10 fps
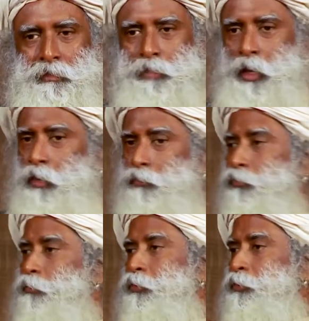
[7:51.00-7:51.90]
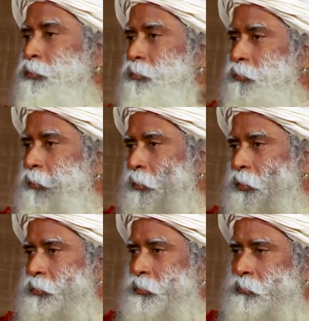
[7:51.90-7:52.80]
Powerful books will be
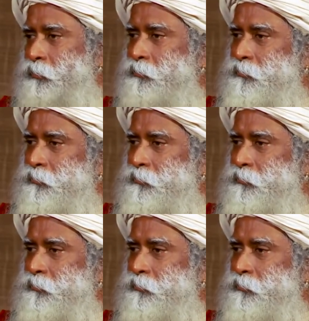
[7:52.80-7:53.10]
written.